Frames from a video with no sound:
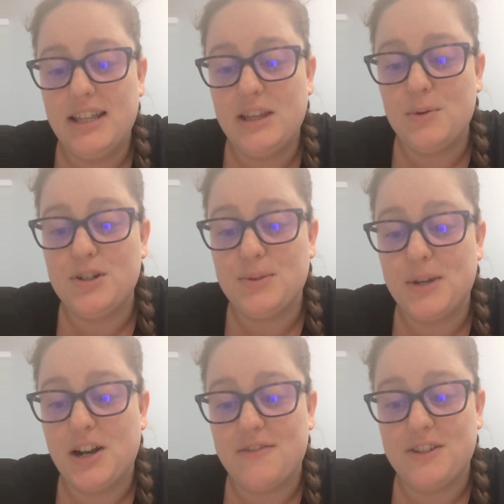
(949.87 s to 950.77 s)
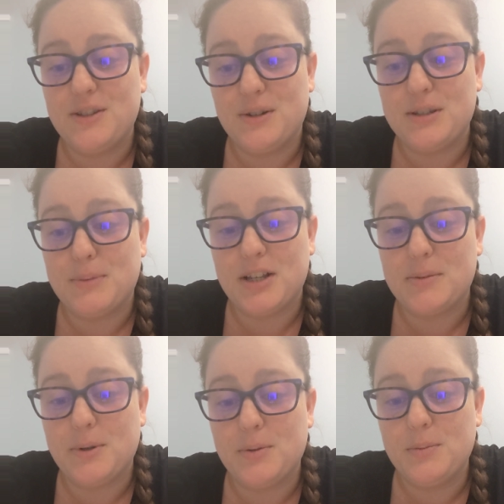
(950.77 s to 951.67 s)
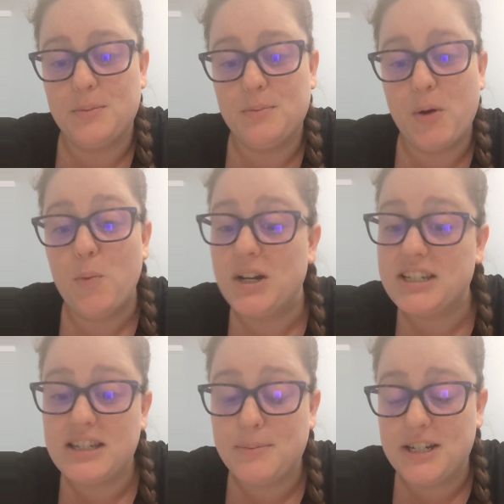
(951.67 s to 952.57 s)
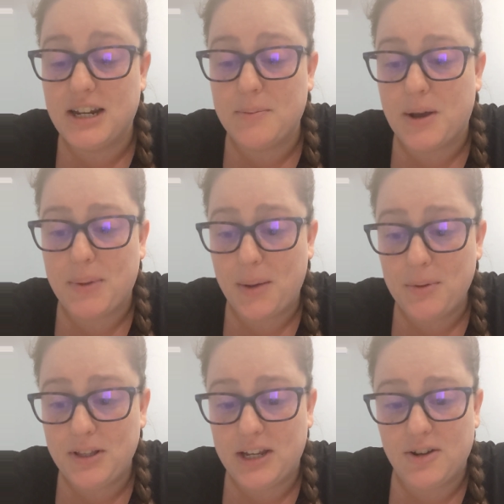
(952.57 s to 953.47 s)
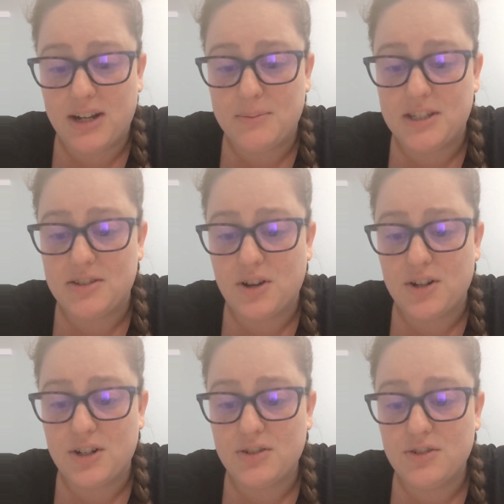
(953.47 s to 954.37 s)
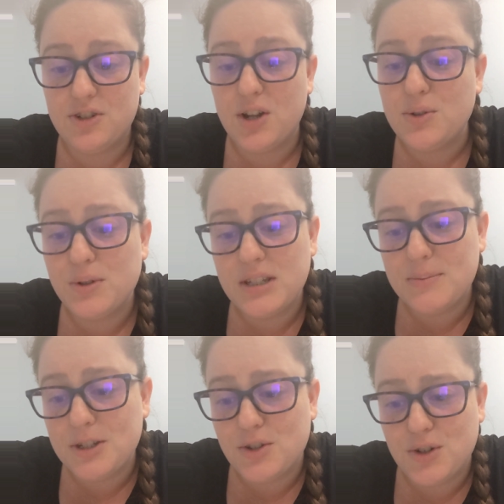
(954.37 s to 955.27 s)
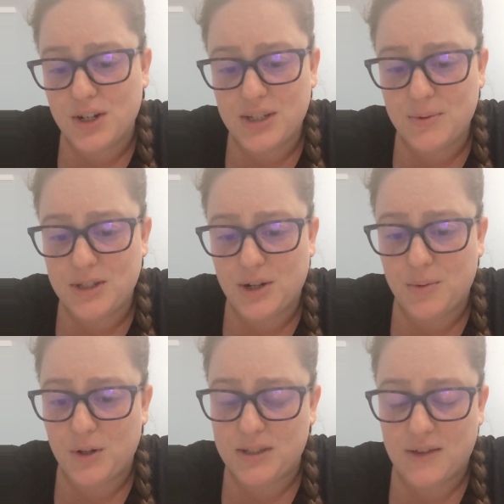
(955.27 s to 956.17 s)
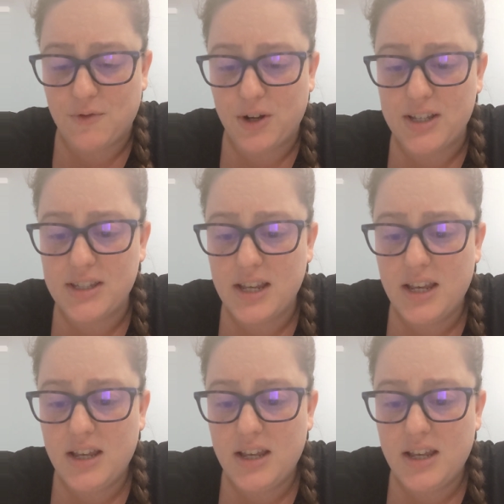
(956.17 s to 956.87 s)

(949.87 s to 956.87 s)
They were to be off as soon as possible. "But what is to be done about Pemberley?" cried Mrs. Gardiner. "John told us Mr. Darcy was here when you sent for us.